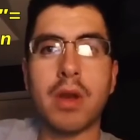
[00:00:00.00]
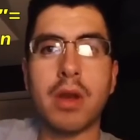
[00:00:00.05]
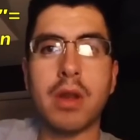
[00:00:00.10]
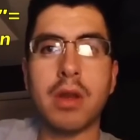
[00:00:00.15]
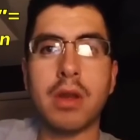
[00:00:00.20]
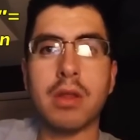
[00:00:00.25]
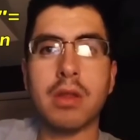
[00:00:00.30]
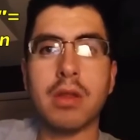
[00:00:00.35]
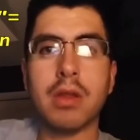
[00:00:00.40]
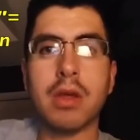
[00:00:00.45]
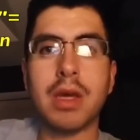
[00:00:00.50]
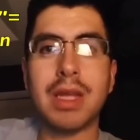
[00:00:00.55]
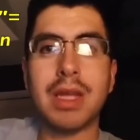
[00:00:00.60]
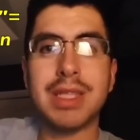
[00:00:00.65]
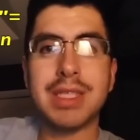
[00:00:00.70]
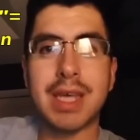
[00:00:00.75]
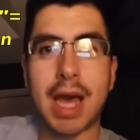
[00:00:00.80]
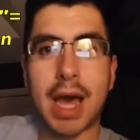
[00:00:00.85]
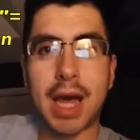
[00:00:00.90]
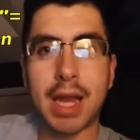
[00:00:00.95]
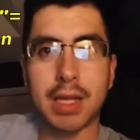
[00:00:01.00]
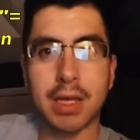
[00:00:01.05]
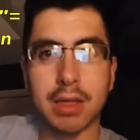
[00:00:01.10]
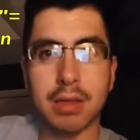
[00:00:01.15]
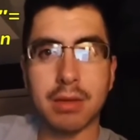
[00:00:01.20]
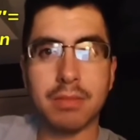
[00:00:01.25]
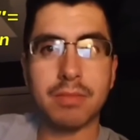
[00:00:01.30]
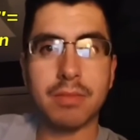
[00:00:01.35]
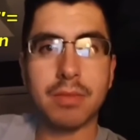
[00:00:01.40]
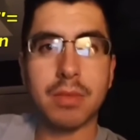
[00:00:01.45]
then it is
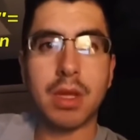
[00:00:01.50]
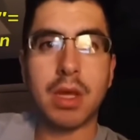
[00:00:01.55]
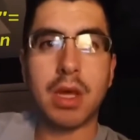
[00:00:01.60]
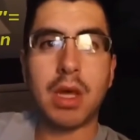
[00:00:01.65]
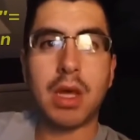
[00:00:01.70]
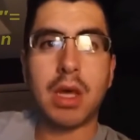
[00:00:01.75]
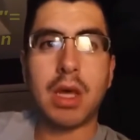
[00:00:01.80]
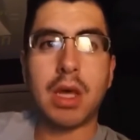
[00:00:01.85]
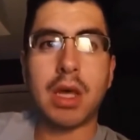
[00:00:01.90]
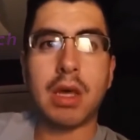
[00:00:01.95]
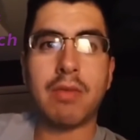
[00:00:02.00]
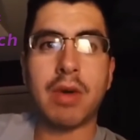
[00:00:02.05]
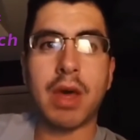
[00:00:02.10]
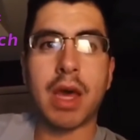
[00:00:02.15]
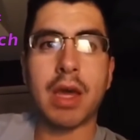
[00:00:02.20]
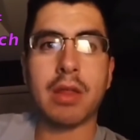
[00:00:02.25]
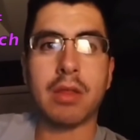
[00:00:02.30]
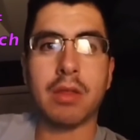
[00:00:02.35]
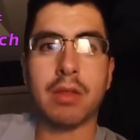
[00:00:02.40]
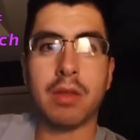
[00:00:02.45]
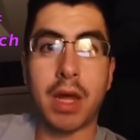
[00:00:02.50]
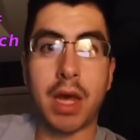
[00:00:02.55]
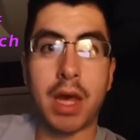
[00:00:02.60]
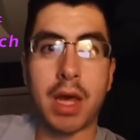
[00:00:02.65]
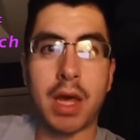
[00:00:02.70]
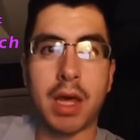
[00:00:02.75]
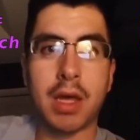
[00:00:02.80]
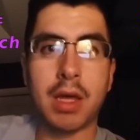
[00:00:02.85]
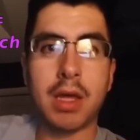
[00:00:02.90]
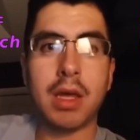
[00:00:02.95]
Italian. If it has
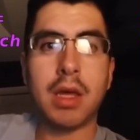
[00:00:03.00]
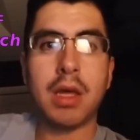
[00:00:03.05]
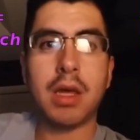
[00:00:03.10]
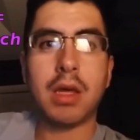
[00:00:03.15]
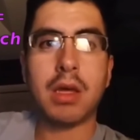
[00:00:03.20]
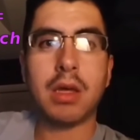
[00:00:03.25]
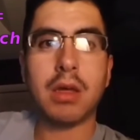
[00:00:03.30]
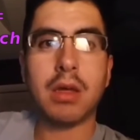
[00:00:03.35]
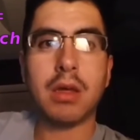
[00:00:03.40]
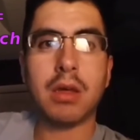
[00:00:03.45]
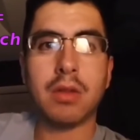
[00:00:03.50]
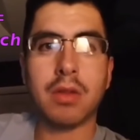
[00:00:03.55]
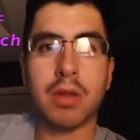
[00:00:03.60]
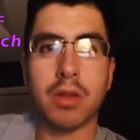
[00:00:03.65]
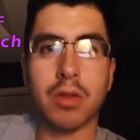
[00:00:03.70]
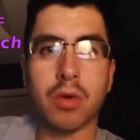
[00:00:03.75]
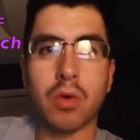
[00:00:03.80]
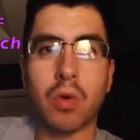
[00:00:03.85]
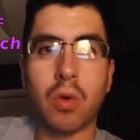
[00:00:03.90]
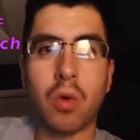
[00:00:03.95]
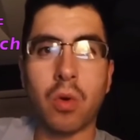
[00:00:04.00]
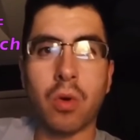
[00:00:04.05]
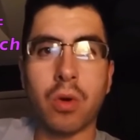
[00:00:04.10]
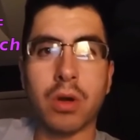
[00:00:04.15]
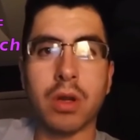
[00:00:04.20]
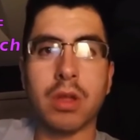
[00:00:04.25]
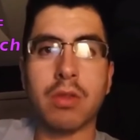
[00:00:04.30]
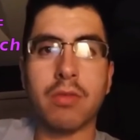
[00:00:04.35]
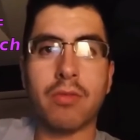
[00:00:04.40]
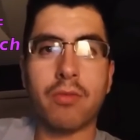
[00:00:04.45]
re, then the
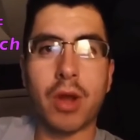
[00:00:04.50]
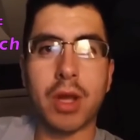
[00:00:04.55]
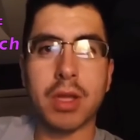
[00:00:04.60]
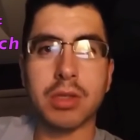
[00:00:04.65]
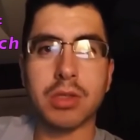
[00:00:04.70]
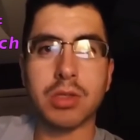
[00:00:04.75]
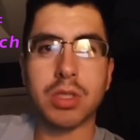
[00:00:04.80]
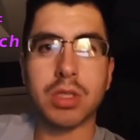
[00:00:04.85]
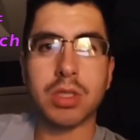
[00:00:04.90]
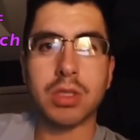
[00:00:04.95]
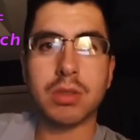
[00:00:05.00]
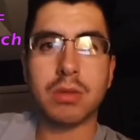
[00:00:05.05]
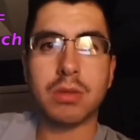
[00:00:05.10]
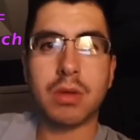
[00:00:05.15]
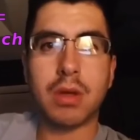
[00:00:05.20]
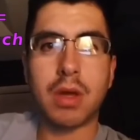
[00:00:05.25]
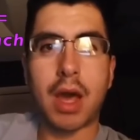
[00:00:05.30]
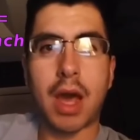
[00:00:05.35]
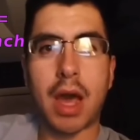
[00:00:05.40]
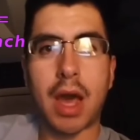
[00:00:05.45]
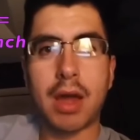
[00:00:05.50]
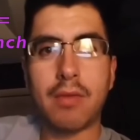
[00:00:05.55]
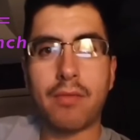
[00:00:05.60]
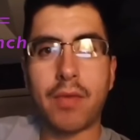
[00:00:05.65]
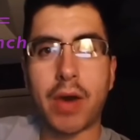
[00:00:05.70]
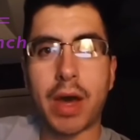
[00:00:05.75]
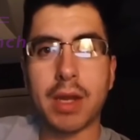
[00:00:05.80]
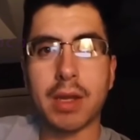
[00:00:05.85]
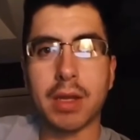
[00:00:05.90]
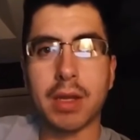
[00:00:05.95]
chord is French. And
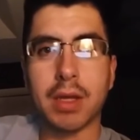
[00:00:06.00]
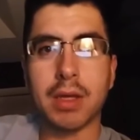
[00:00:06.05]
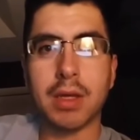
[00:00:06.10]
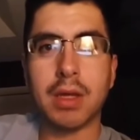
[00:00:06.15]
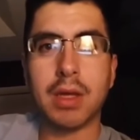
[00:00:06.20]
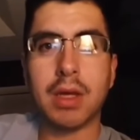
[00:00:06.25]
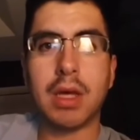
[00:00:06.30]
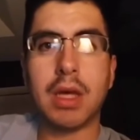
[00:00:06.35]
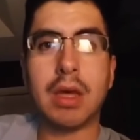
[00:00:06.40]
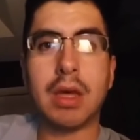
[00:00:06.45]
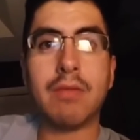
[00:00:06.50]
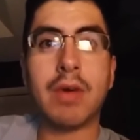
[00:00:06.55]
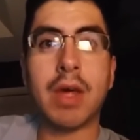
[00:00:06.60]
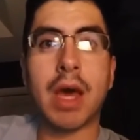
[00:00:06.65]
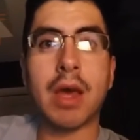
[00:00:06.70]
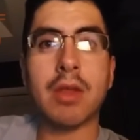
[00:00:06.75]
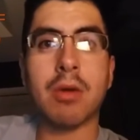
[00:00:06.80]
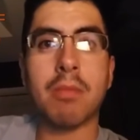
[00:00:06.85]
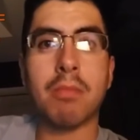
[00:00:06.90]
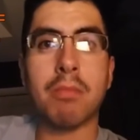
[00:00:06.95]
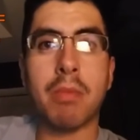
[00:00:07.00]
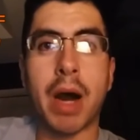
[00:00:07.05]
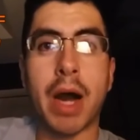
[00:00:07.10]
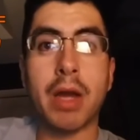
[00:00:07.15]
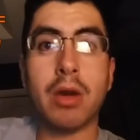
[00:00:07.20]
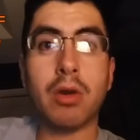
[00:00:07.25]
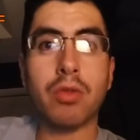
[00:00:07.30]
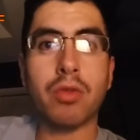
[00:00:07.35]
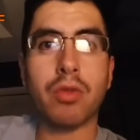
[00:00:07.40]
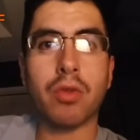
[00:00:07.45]
finally, if it has a
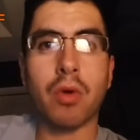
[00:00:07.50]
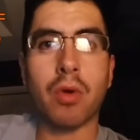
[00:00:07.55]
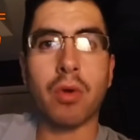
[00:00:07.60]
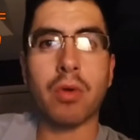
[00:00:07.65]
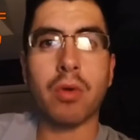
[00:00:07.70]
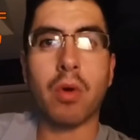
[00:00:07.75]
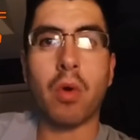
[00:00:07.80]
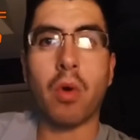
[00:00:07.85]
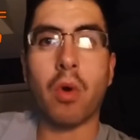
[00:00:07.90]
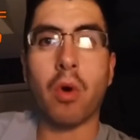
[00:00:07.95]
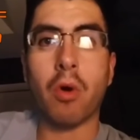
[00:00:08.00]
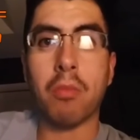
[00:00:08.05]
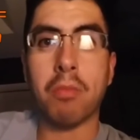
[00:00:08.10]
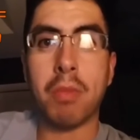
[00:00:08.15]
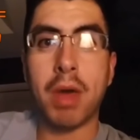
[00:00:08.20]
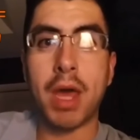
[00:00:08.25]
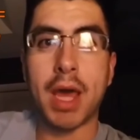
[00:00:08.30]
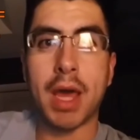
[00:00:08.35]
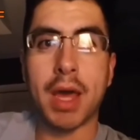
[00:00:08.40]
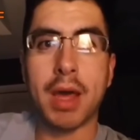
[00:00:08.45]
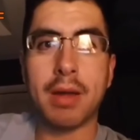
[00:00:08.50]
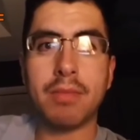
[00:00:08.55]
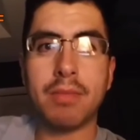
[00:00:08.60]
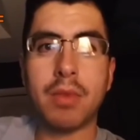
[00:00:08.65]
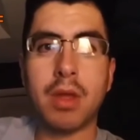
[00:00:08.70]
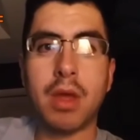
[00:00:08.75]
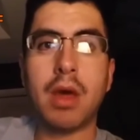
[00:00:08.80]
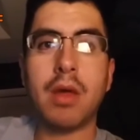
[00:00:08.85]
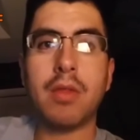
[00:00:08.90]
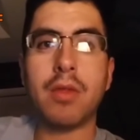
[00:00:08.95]
minor third, or me,
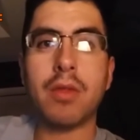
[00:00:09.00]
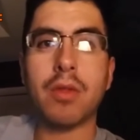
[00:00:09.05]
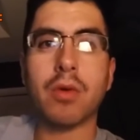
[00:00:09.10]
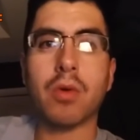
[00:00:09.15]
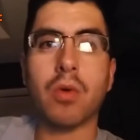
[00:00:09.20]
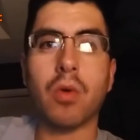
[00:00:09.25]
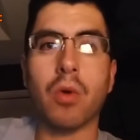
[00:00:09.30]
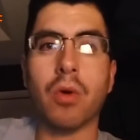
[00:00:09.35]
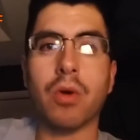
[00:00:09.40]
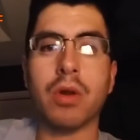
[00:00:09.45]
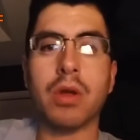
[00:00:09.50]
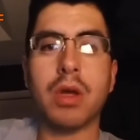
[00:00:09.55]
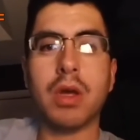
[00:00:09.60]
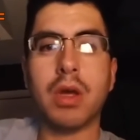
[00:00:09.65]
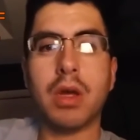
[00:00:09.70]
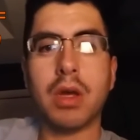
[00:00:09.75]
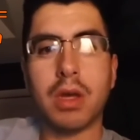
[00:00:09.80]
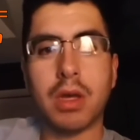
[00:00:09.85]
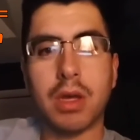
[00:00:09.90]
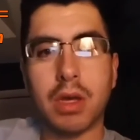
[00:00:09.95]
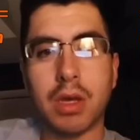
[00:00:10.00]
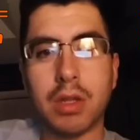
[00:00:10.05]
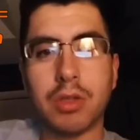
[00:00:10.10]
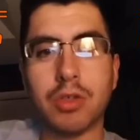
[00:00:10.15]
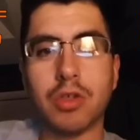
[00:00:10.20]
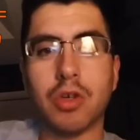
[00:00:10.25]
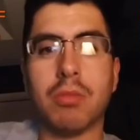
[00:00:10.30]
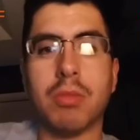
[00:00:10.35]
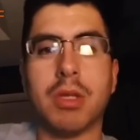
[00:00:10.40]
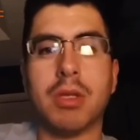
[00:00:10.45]
then the chord is
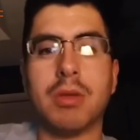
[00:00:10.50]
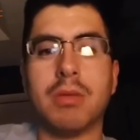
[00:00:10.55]
German.